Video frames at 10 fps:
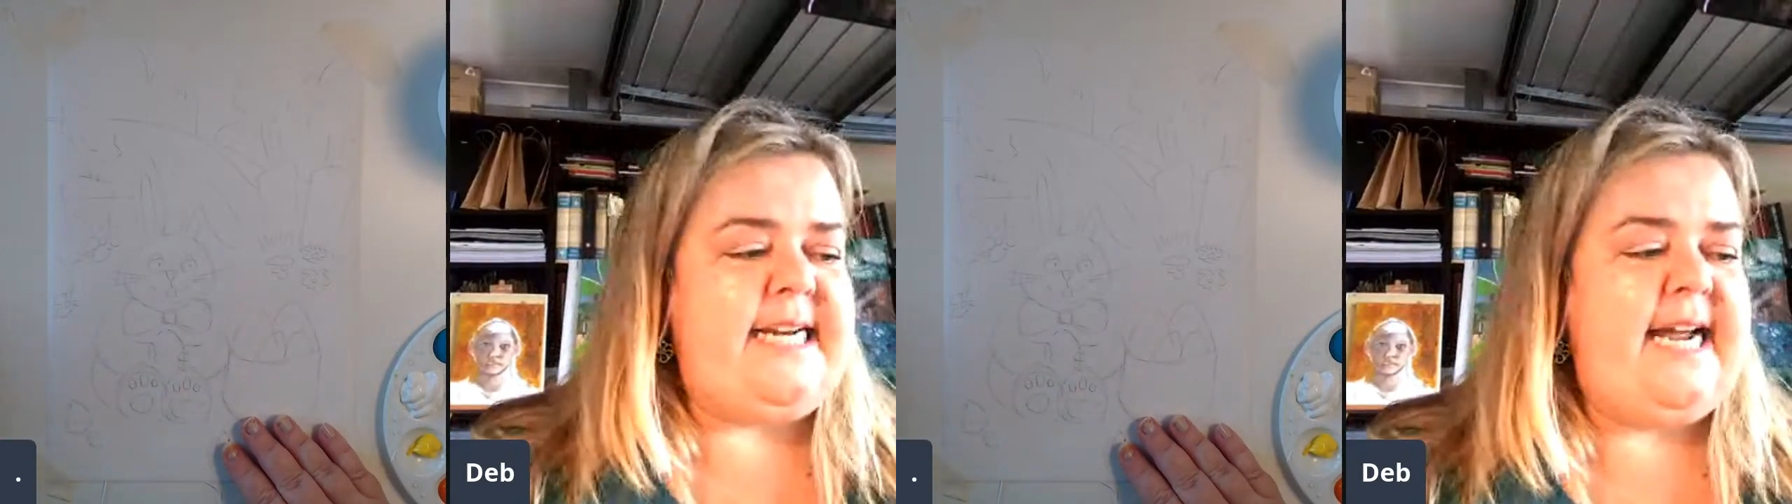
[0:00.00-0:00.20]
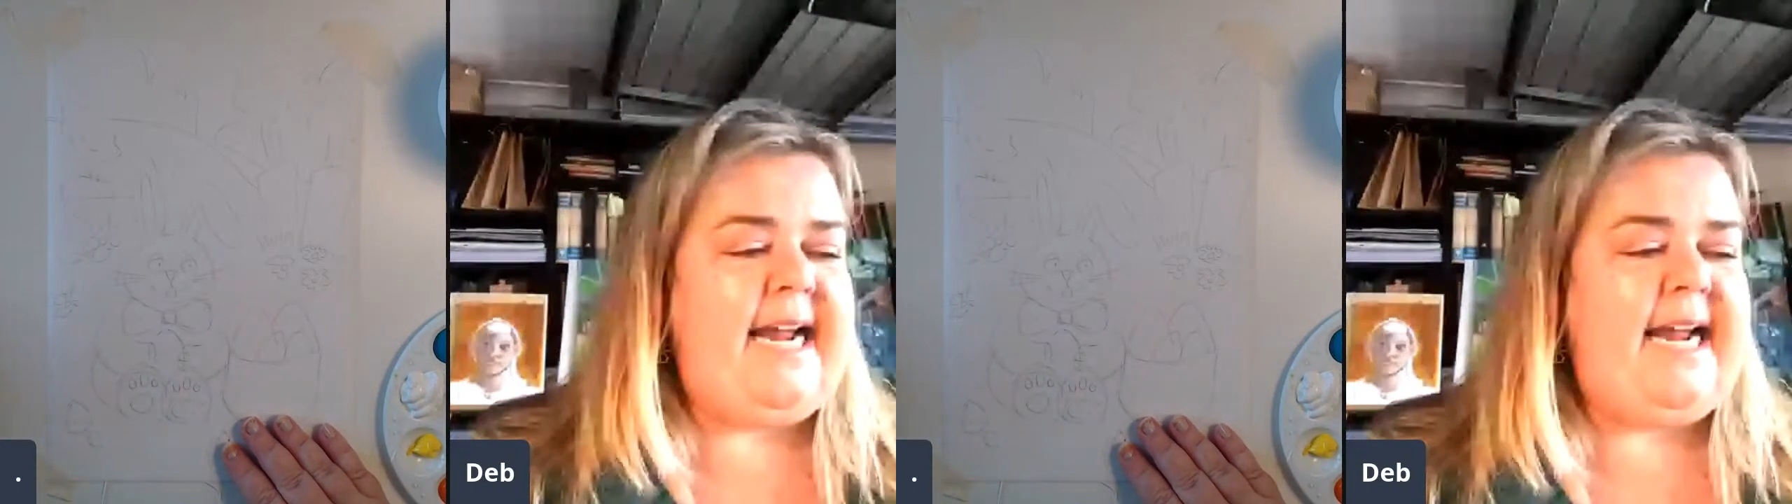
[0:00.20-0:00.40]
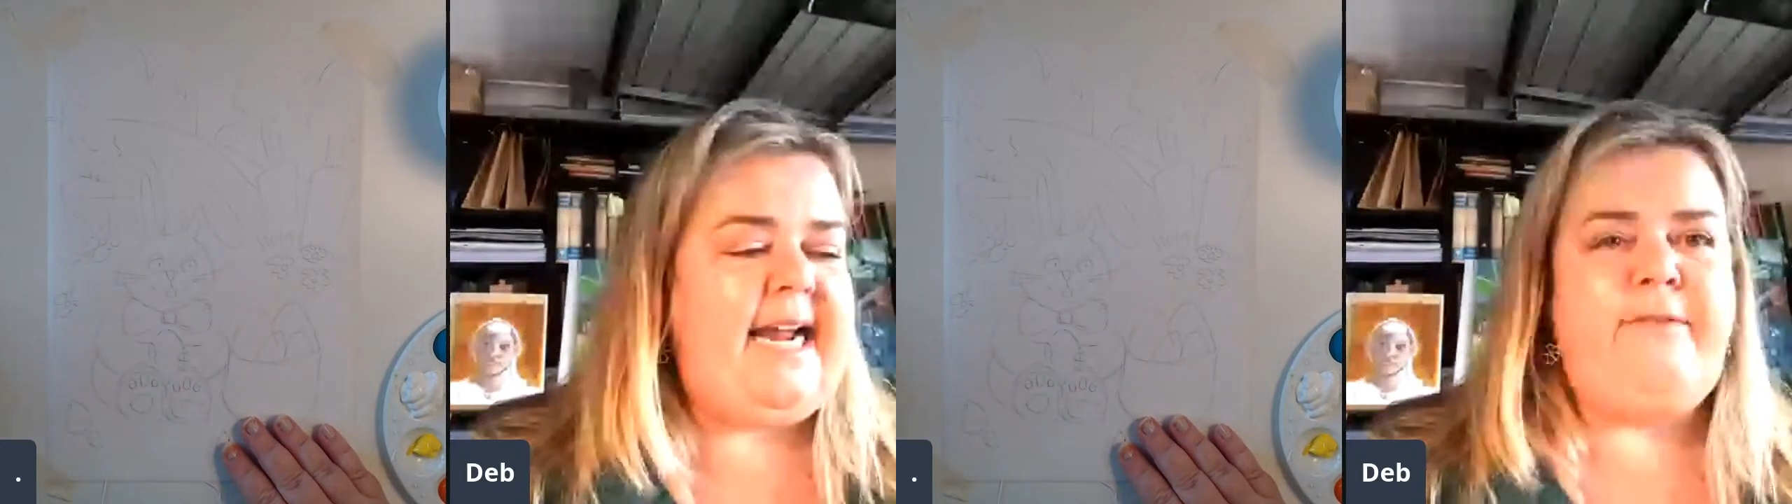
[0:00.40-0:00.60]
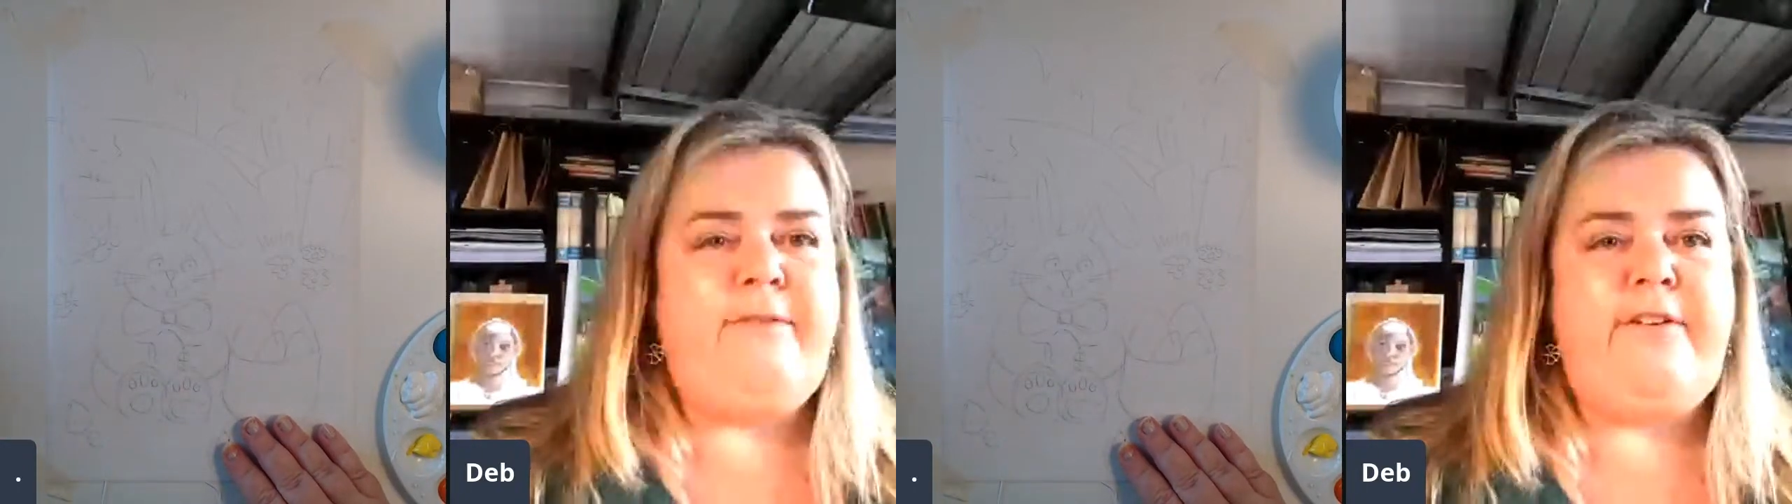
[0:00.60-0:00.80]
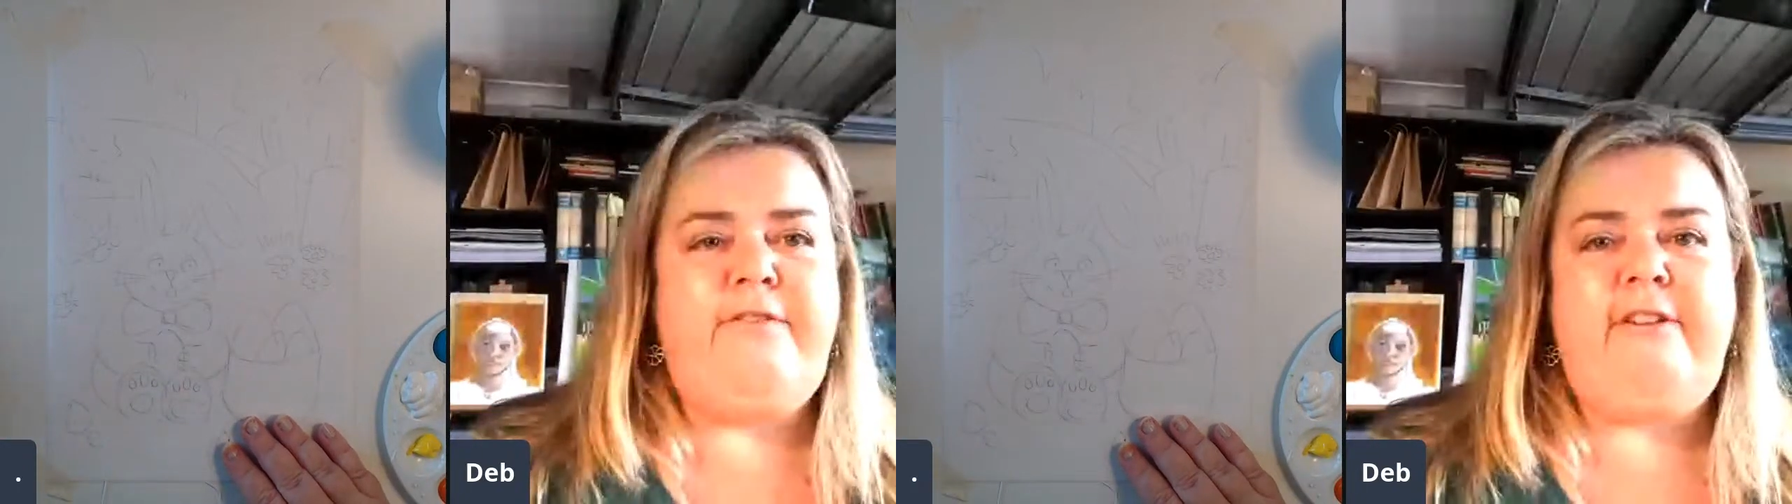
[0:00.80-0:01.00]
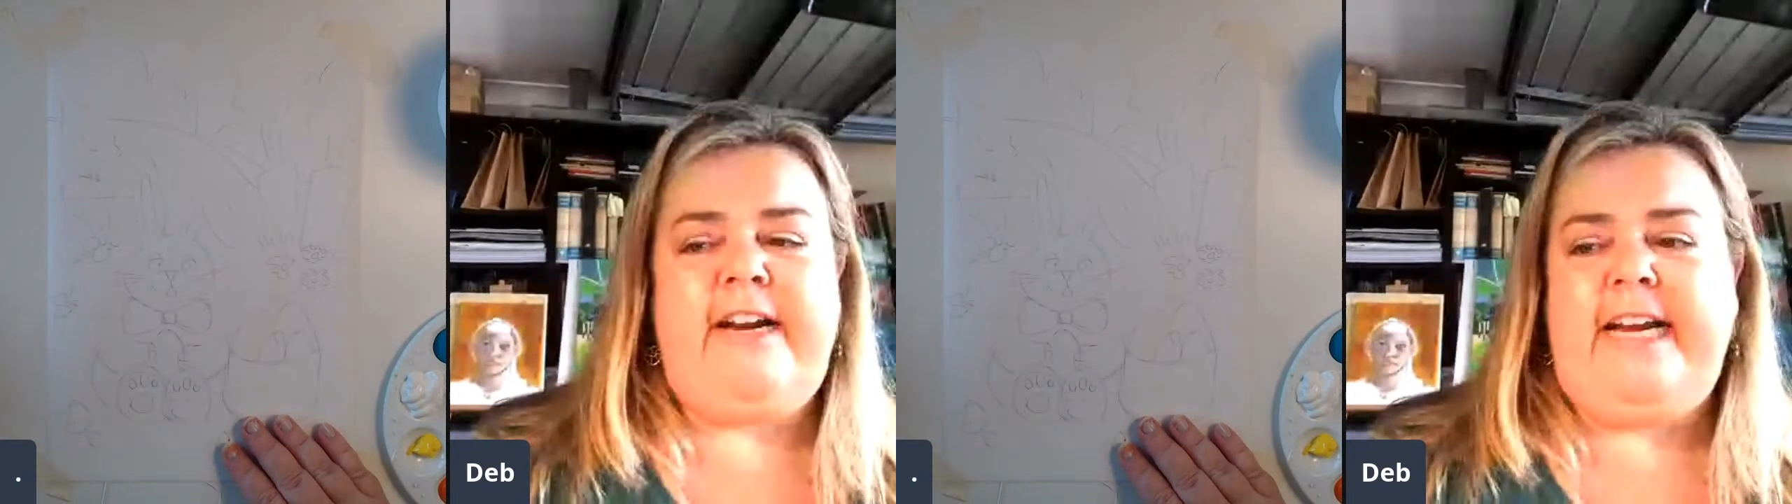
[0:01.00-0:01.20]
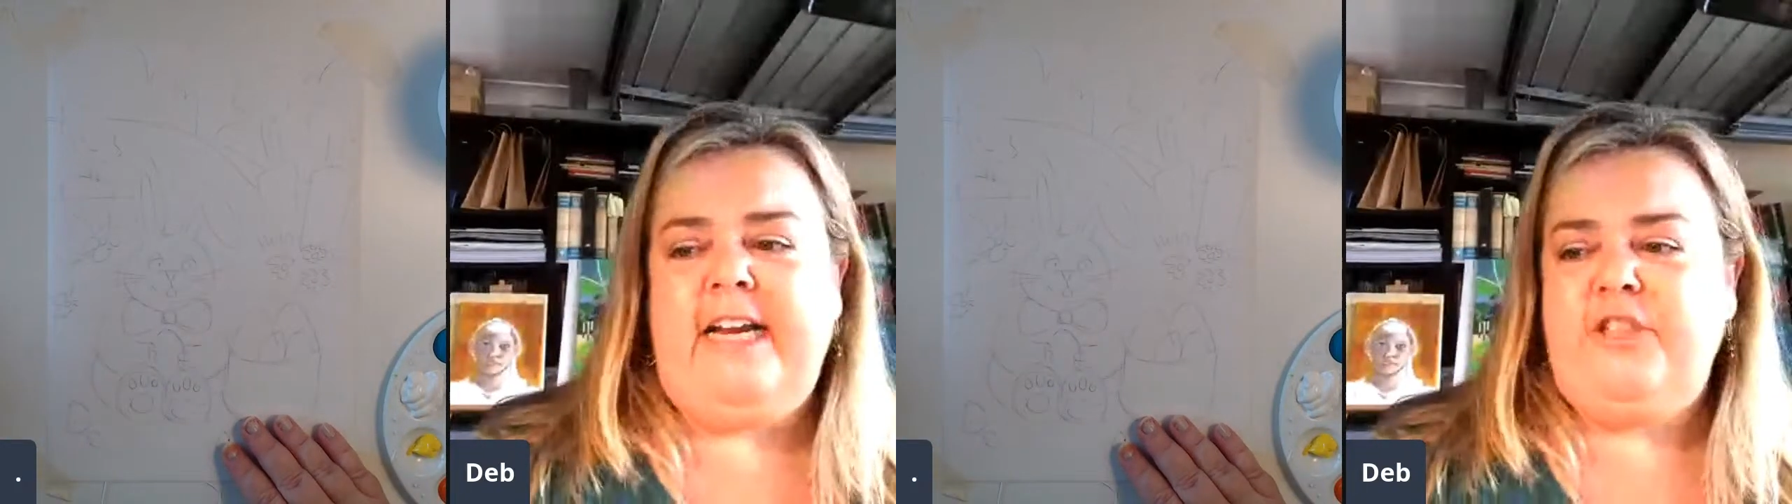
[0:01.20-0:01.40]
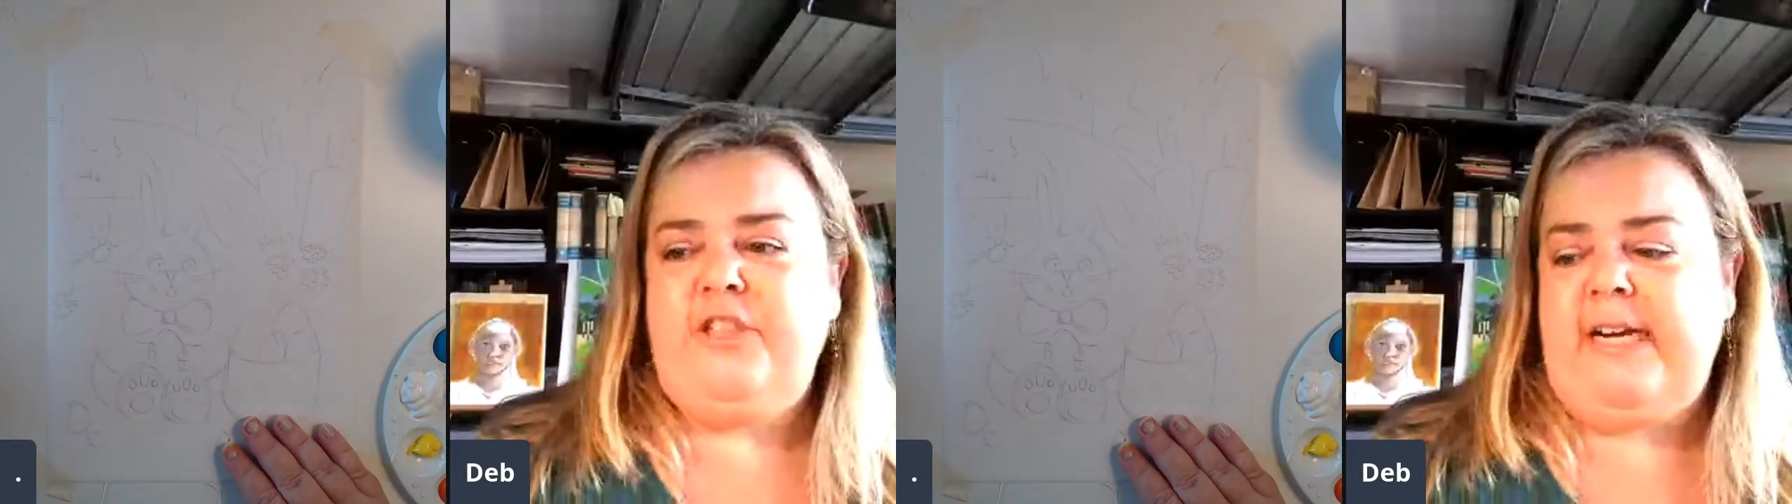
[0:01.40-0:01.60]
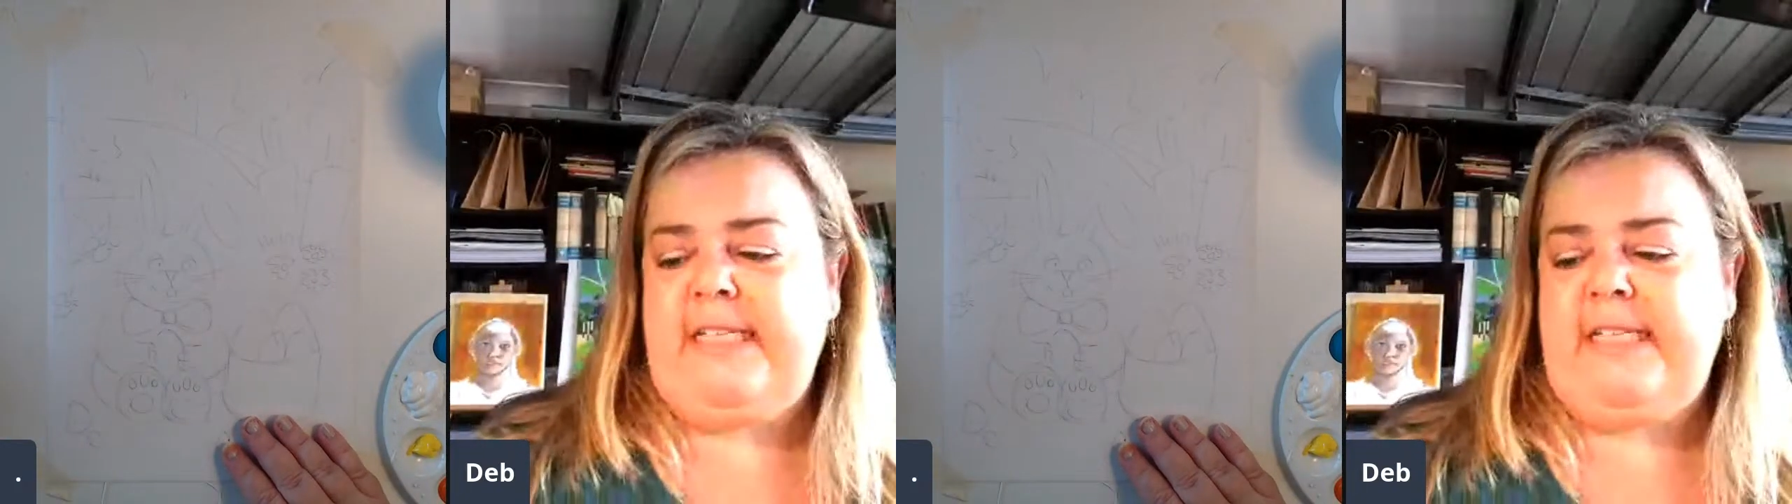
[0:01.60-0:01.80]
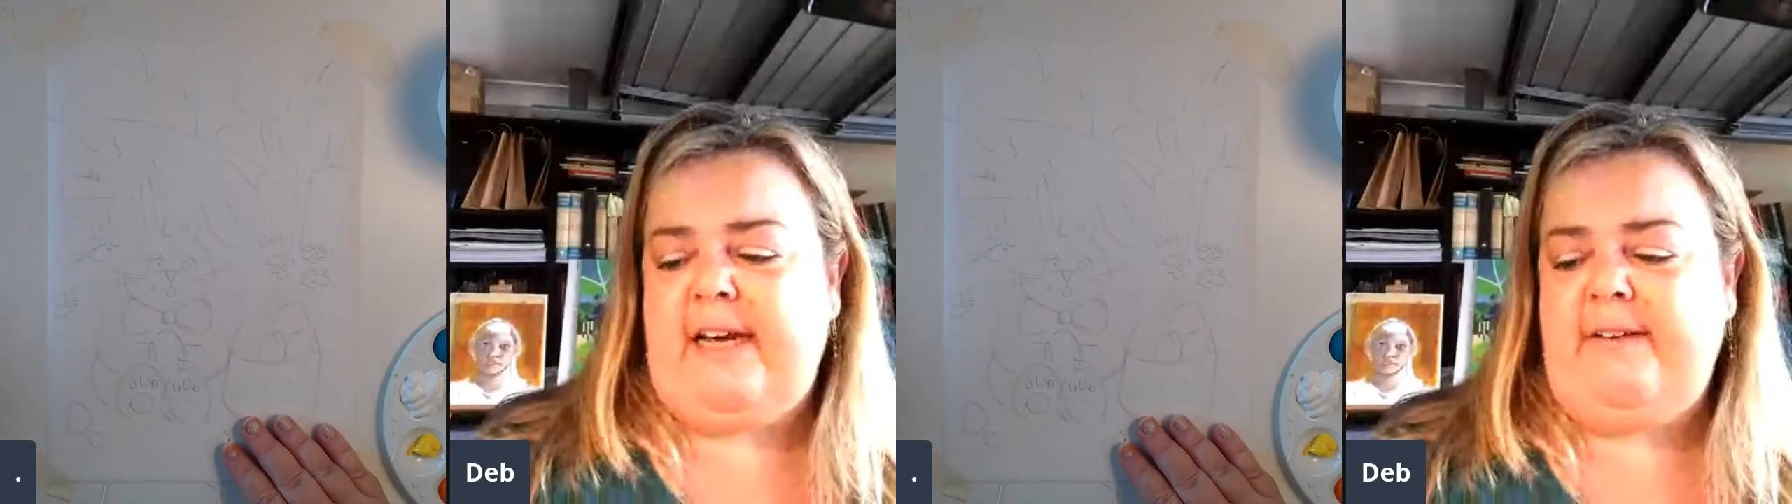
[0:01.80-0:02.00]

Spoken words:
I have a free tracer